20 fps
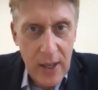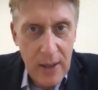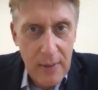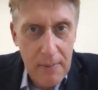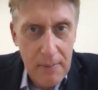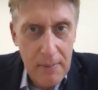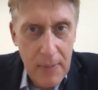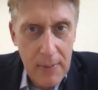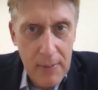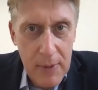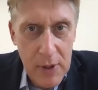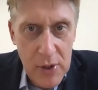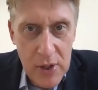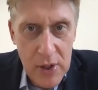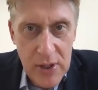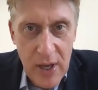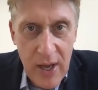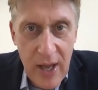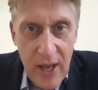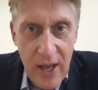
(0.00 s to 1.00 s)

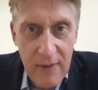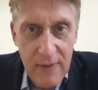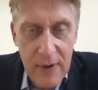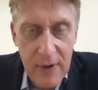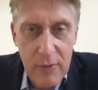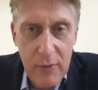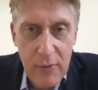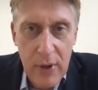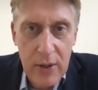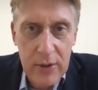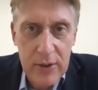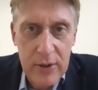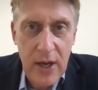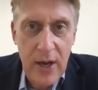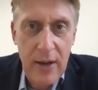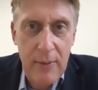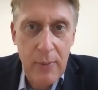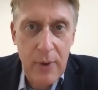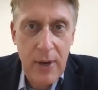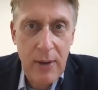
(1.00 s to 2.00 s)
images I have in real
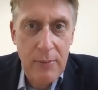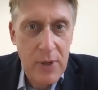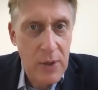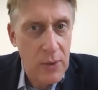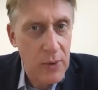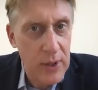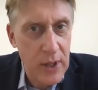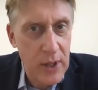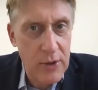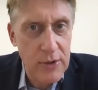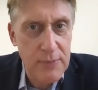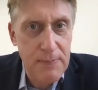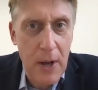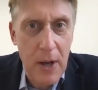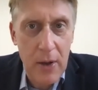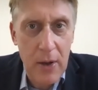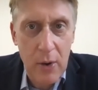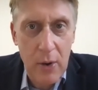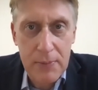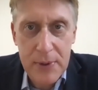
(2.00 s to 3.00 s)
time when I'm doing those
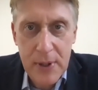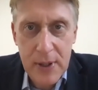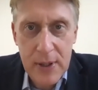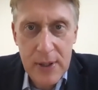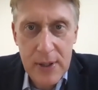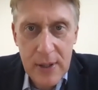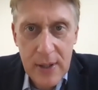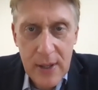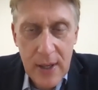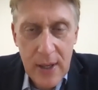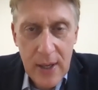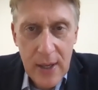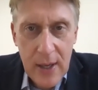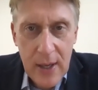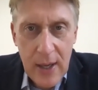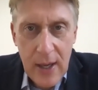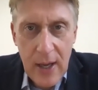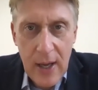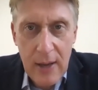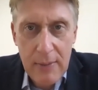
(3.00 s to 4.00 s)
biopsies.
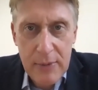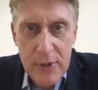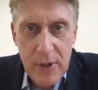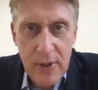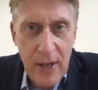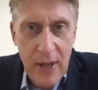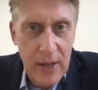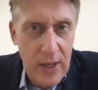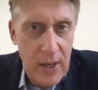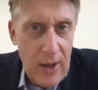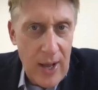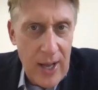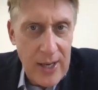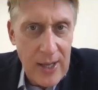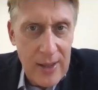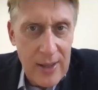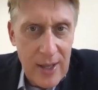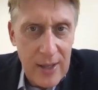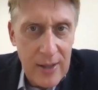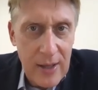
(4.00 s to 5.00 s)
So that,
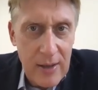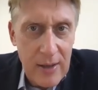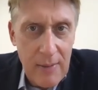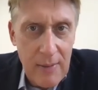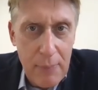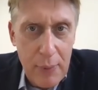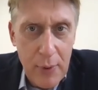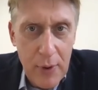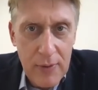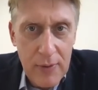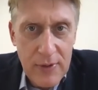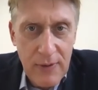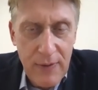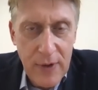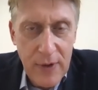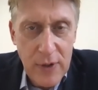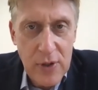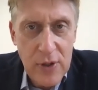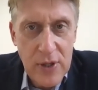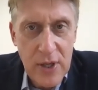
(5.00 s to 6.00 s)
anything that improves
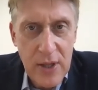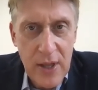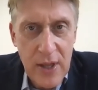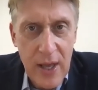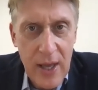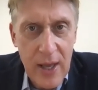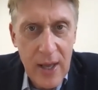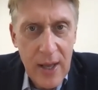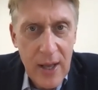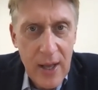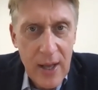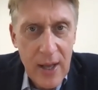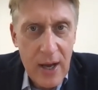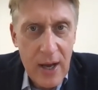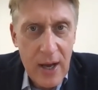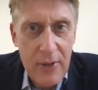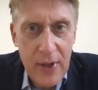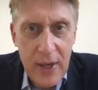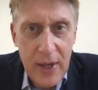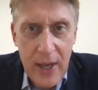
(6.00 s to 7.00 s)
efficiency there,
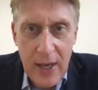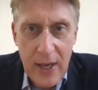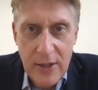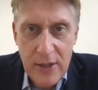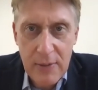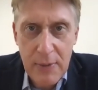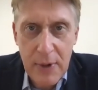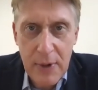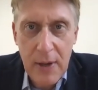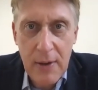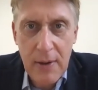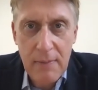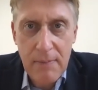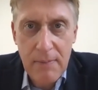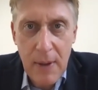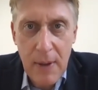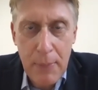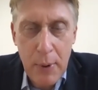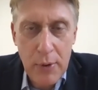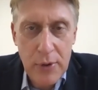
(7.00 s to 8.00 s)
I think has to be
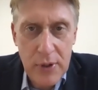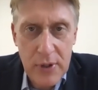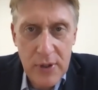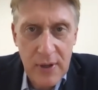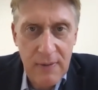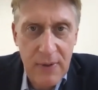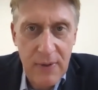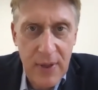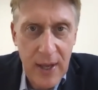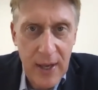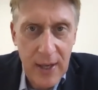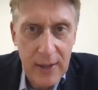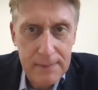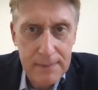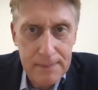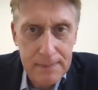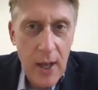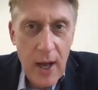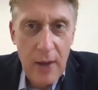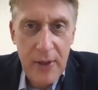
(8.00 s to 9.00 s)
a positive thing.
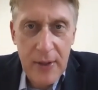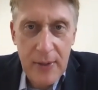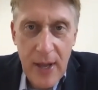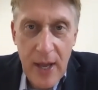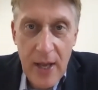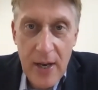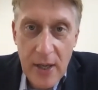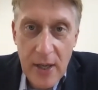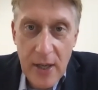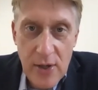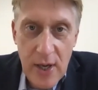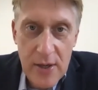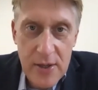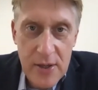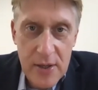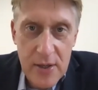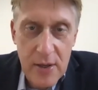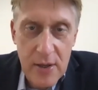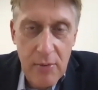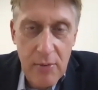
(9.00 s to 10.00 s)
I think the NHS
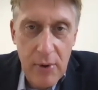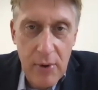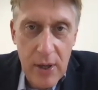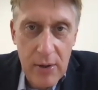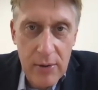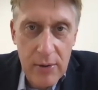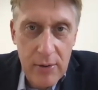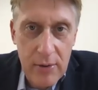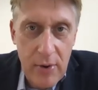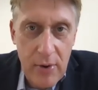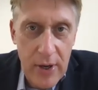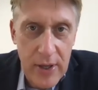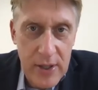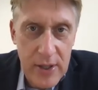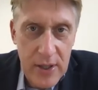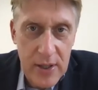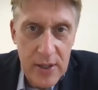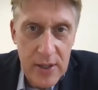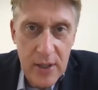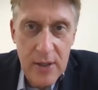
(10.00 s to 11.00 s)
is in a real
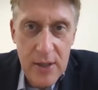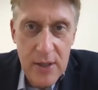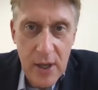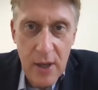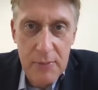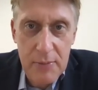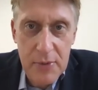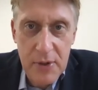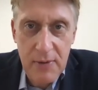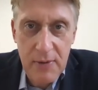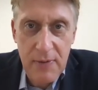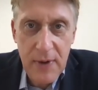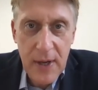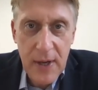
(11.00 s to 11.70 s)
crisis in terms of